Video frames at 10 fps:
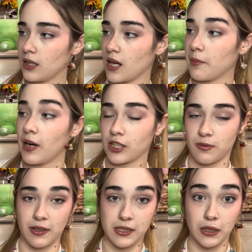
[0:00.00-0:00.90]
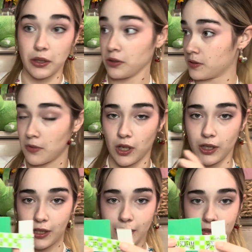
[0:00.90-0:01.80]
I'm gonna actually make this a little
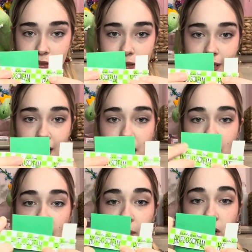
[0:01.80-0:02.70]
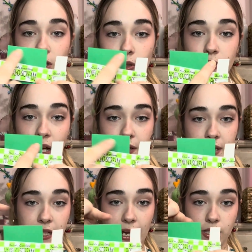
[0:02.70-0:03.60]
smaller. I'm gonna glue down the
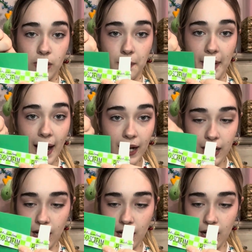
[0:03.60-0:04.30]
sides on the back